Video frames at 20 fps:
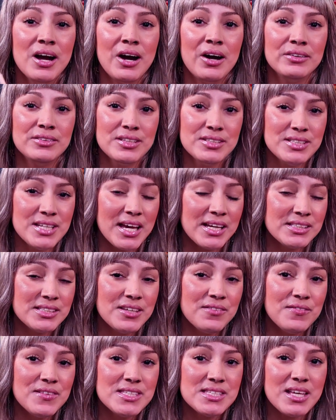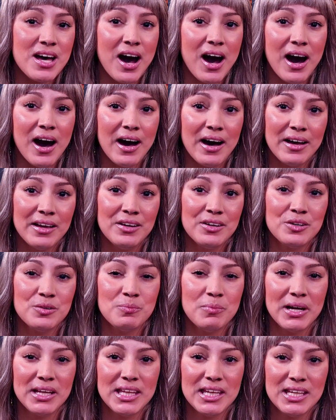our detective is
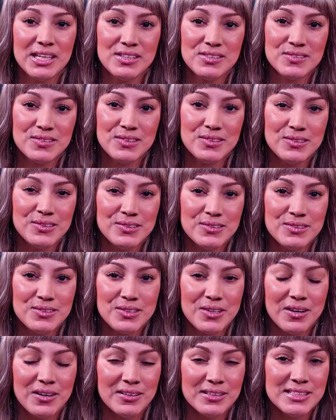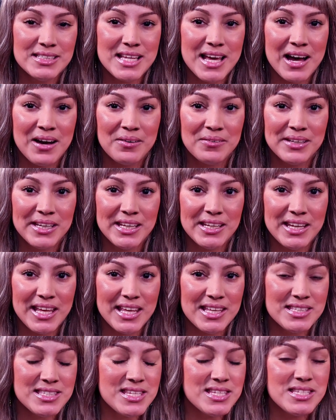hired by the Institute to hunt down an
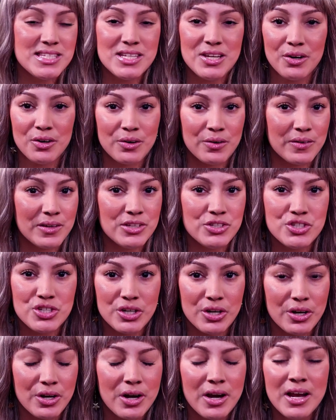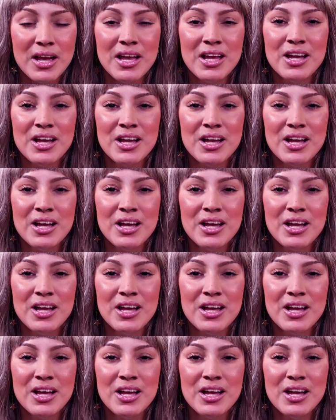entity or creature